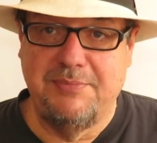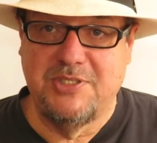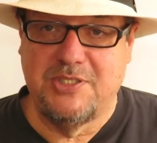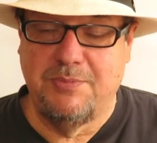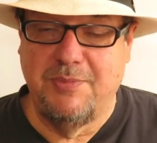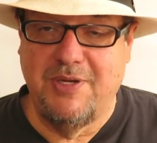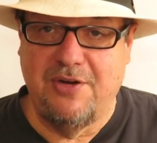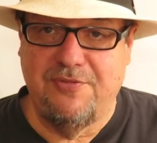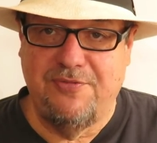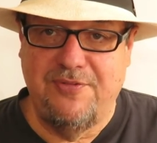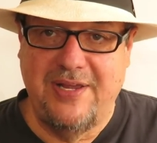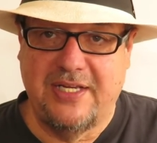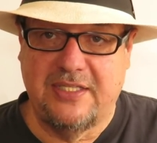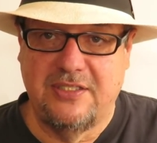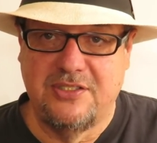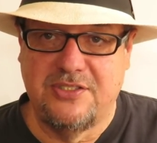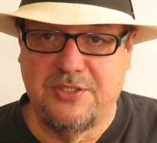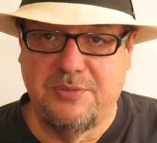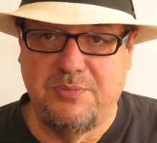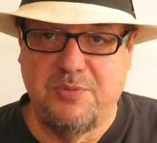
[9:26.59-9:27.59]
As a matter of fact,
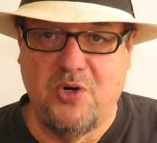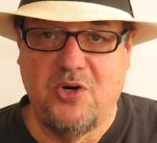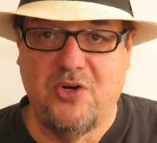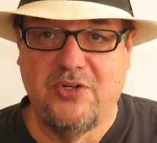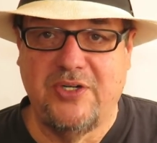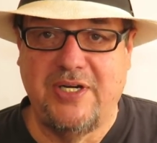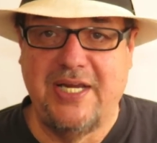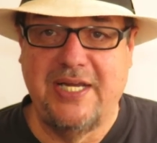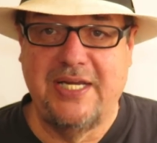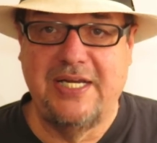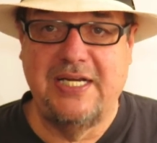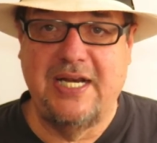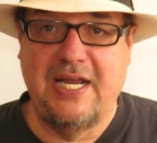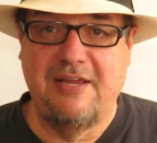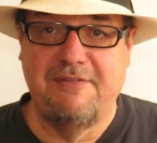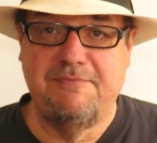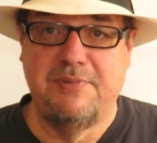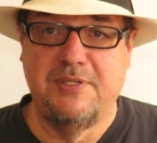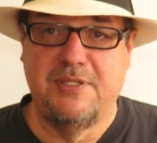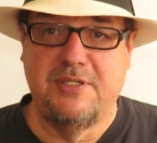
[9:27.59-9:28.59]
it's tomorrow night.
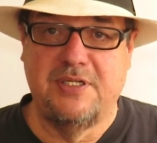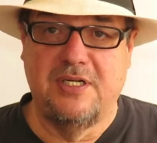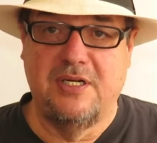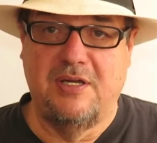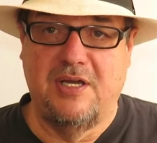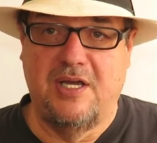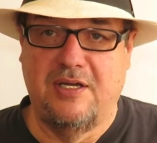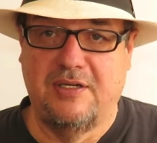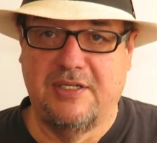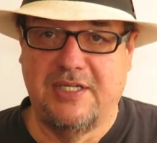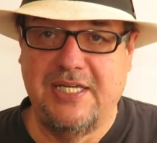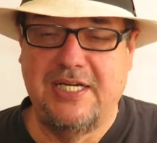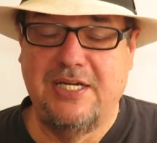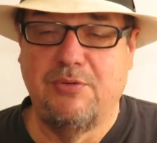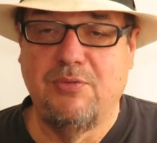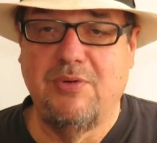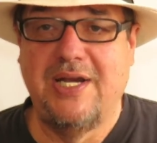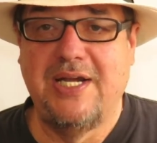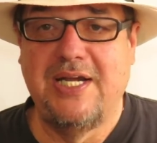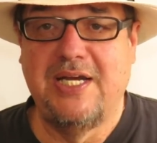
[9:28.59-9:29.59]
I've been getting
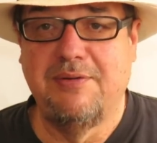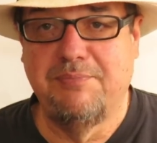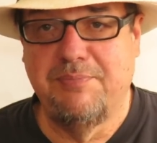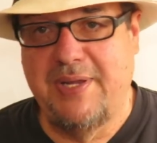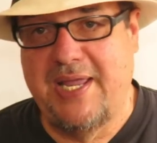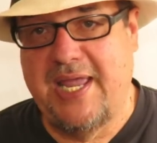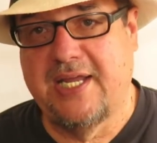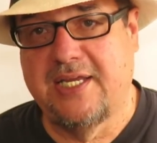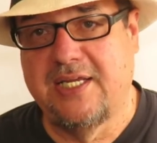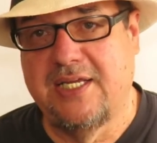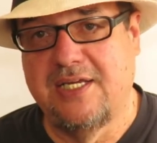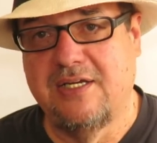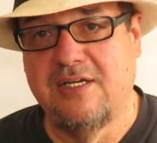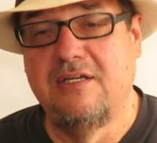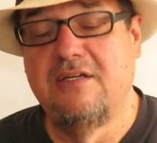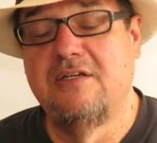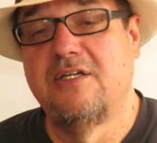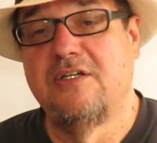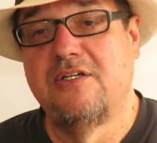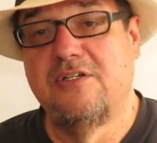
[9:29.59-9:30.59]
ready and
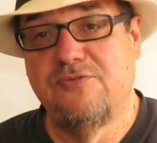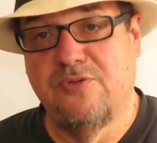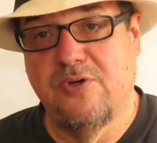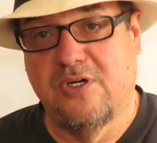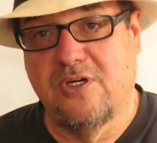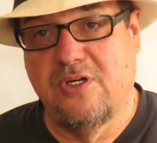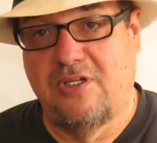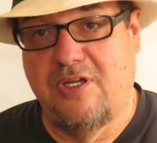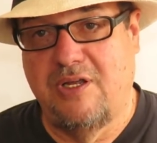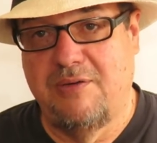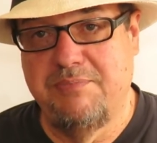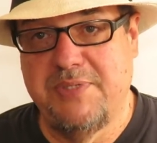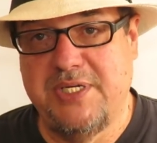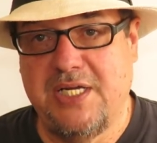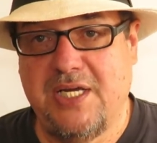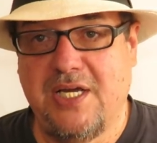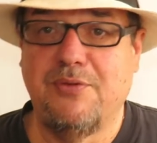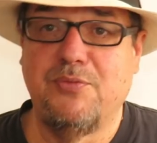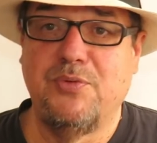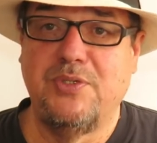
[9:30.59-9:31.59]
packing for
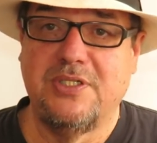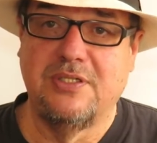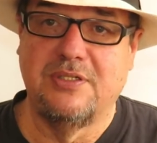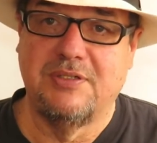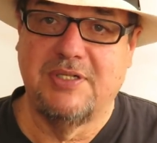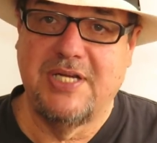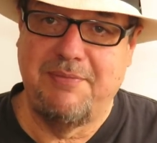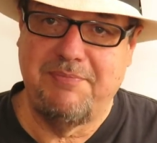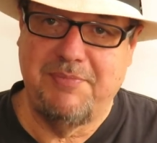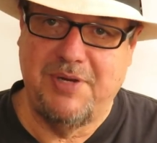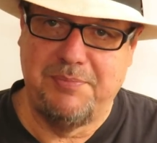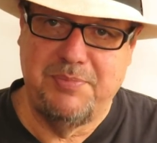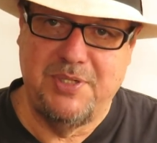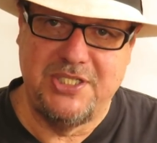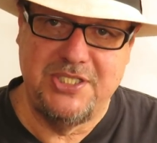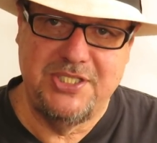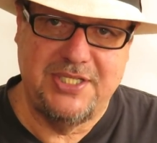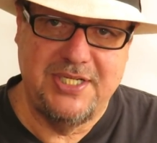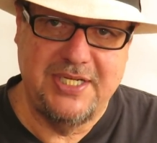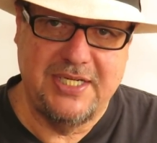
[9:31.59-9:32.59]
Colombia. I went and got my
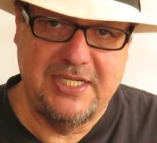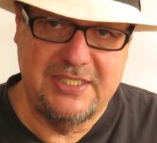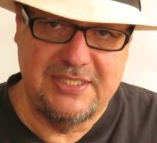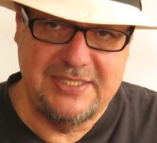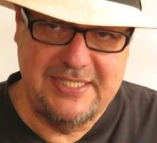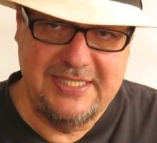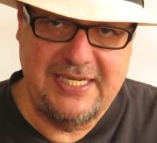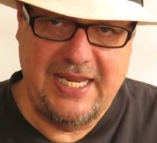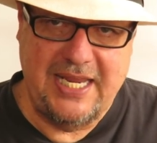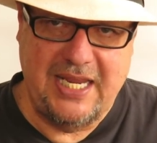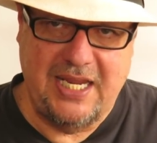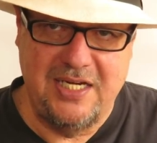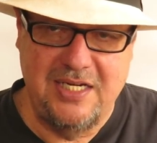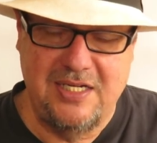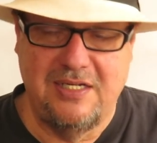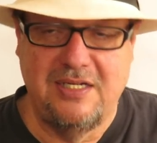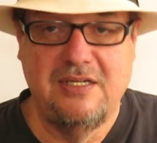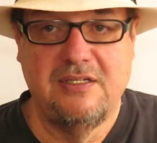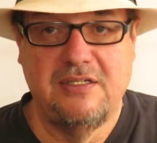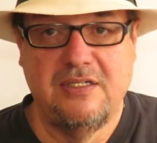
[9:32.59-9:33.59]
bus ticket
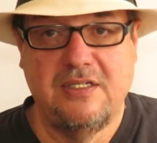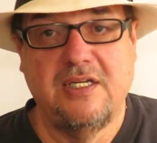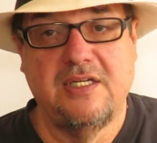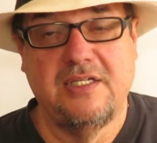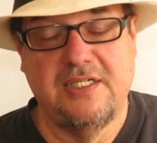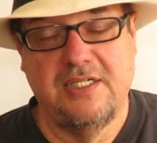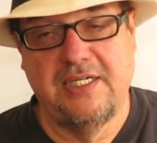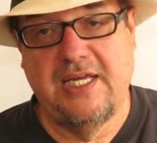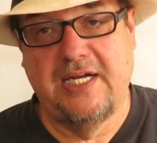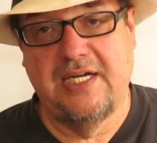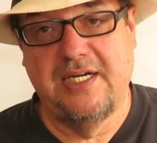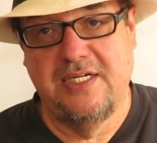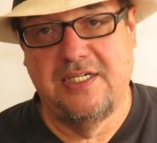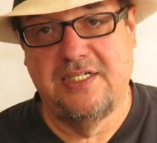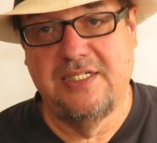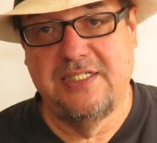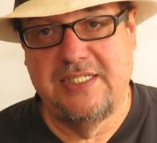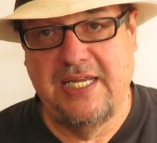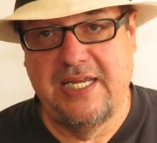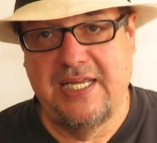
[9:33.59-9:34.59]
today. You got to get
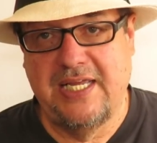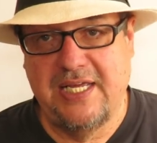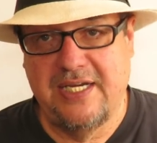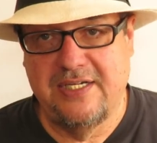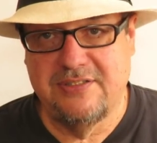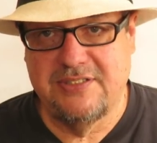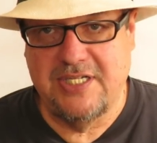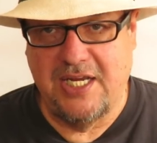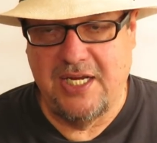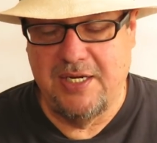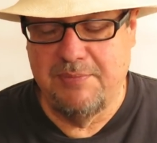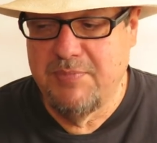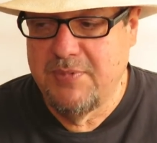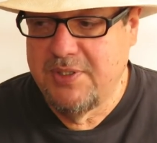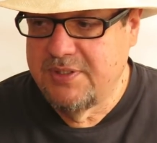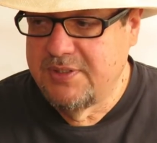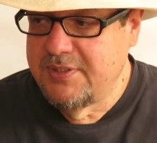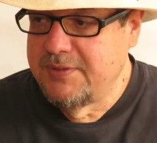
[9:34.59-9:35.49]
it a day ahead of time.